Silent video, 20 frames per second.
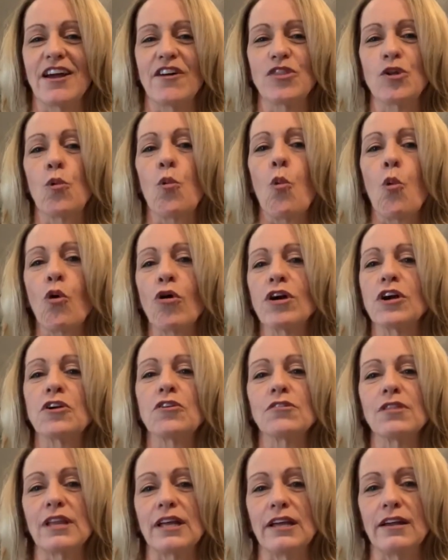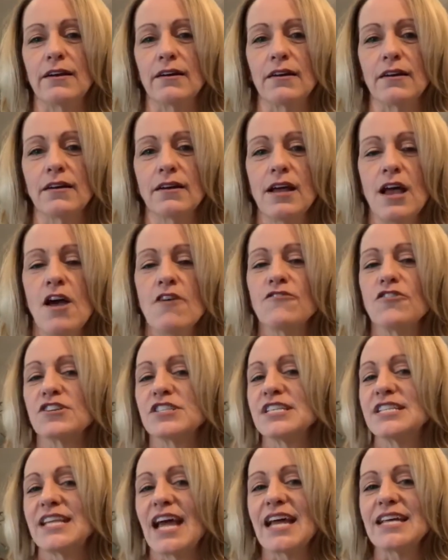on the warrior leader. For
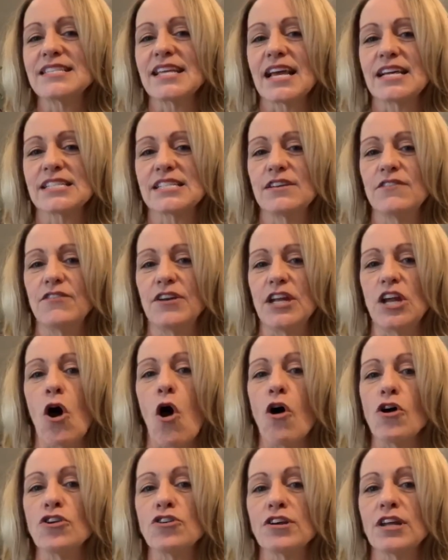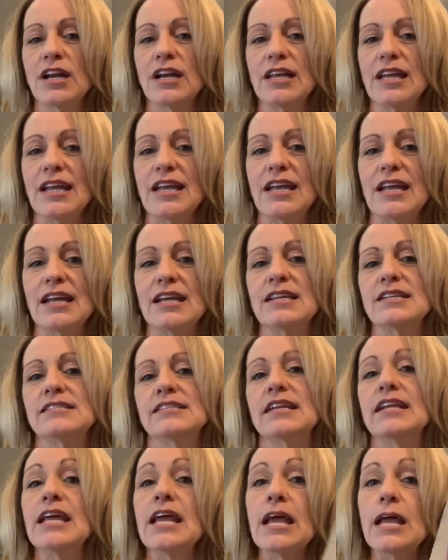today's activity, all you're going to need is
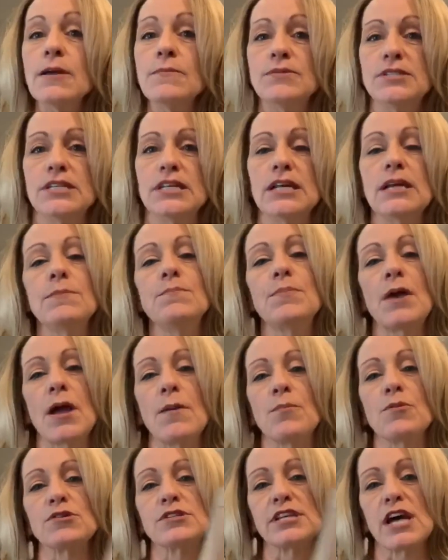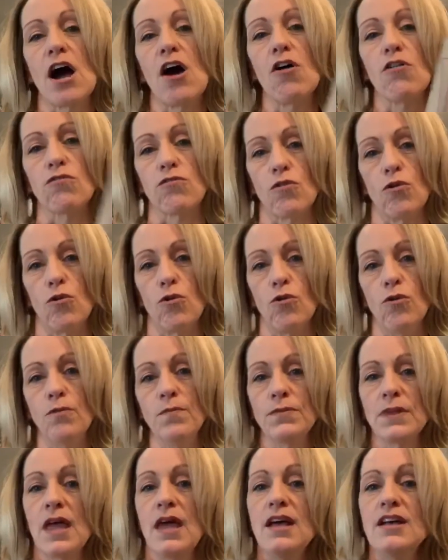an empty paper towel
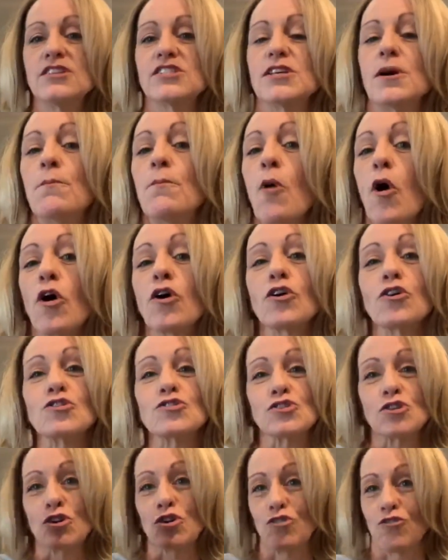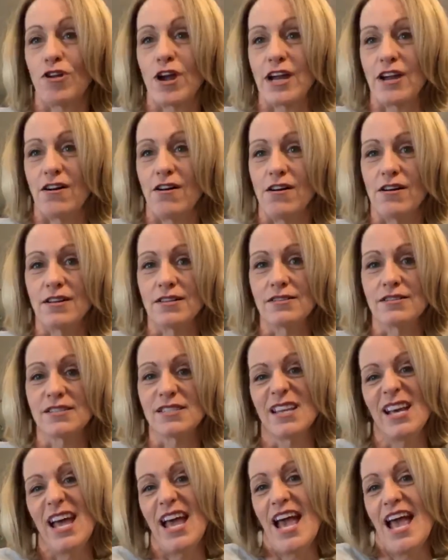roll, some markers or crayons,
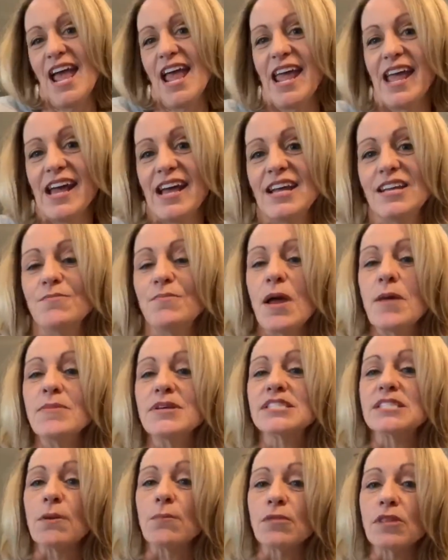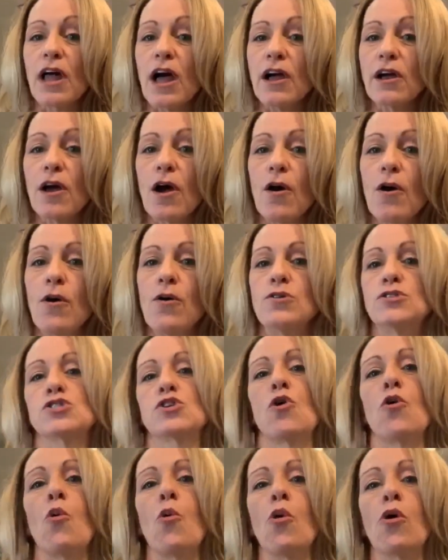and maybe some Legos
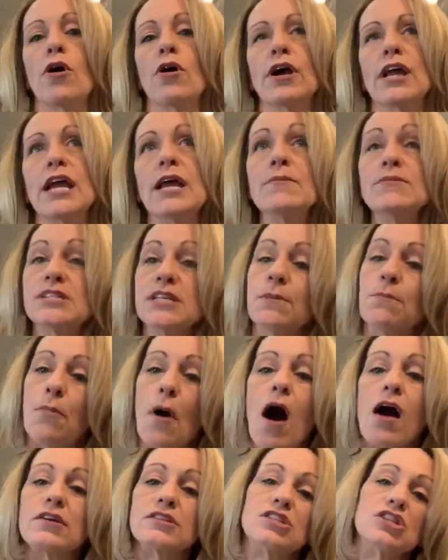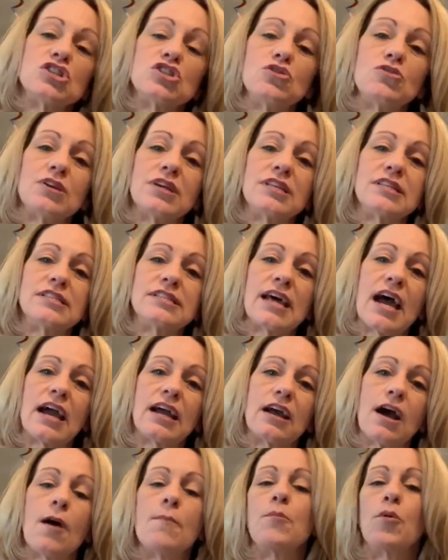or empty boxes you can
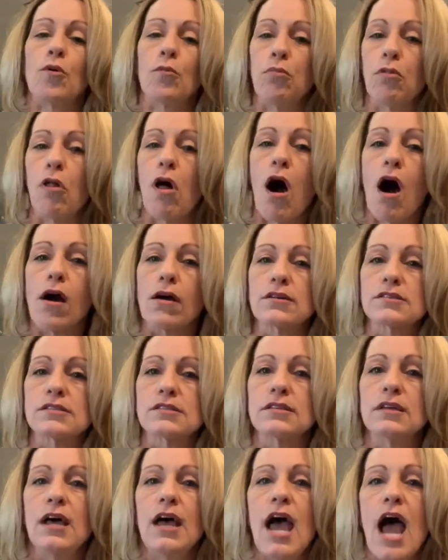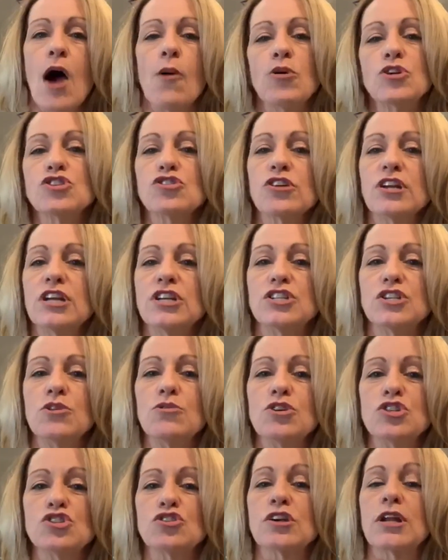stack up or blocks. And what you're going to do
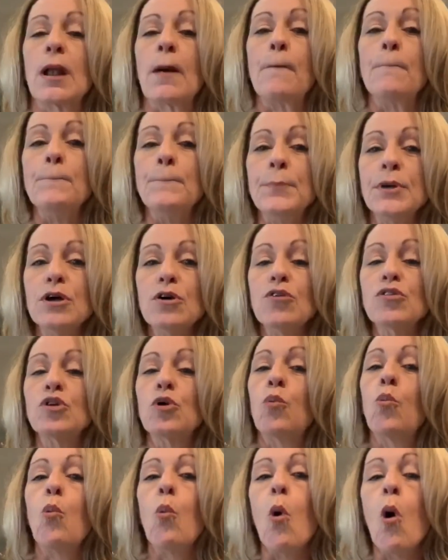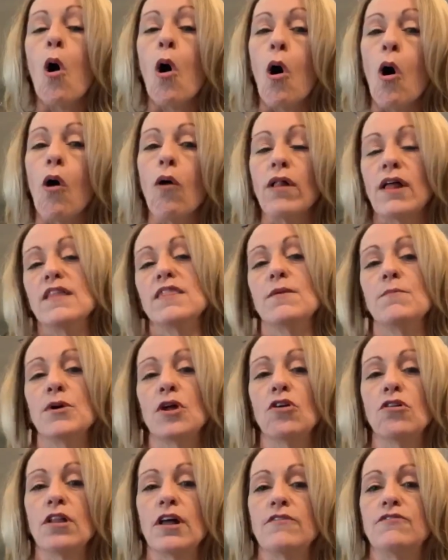is you're going to build a wall in the
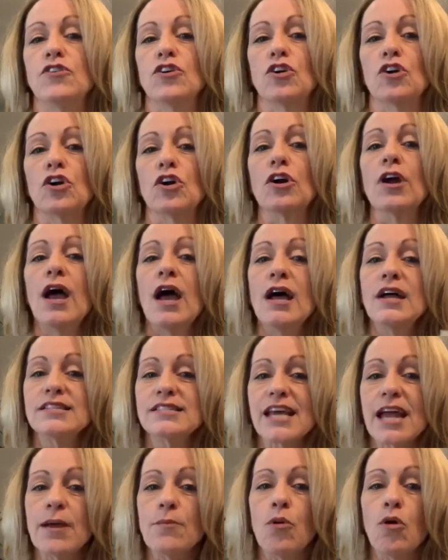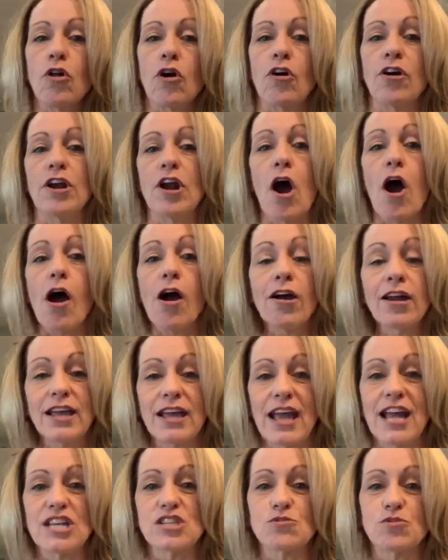middle of your table, or in our
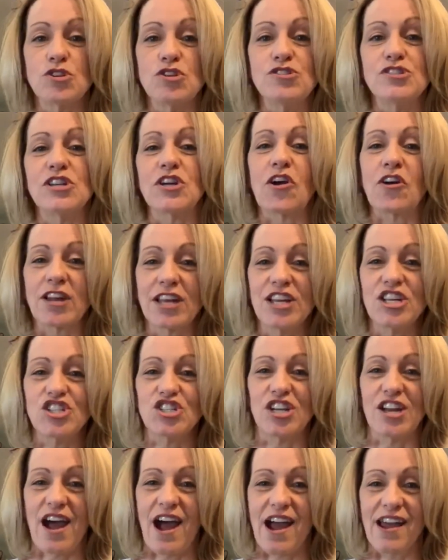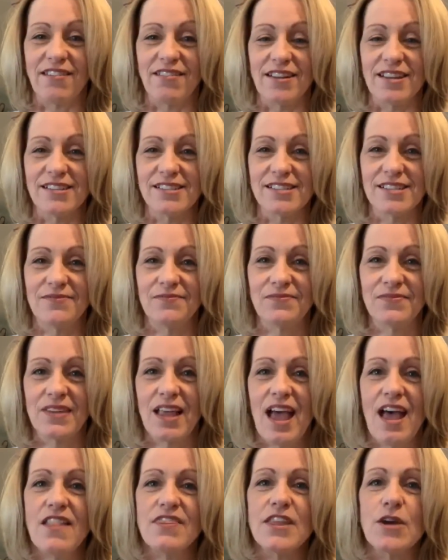case, we're using our kitchen island.
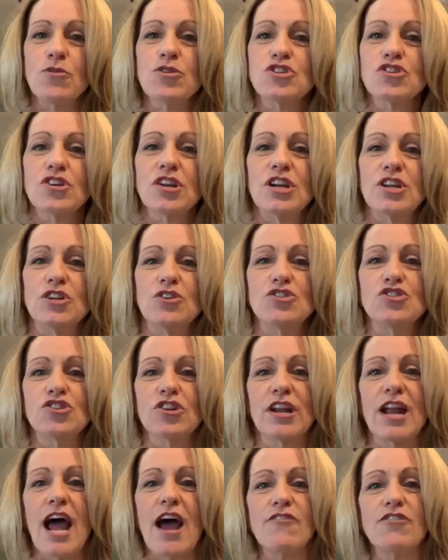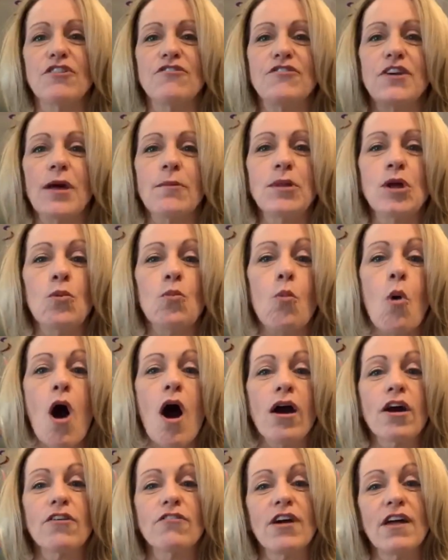Then what you're going to do is you're going to have your family
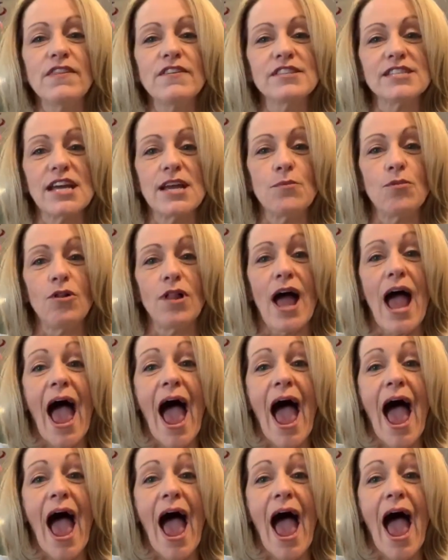walk around the table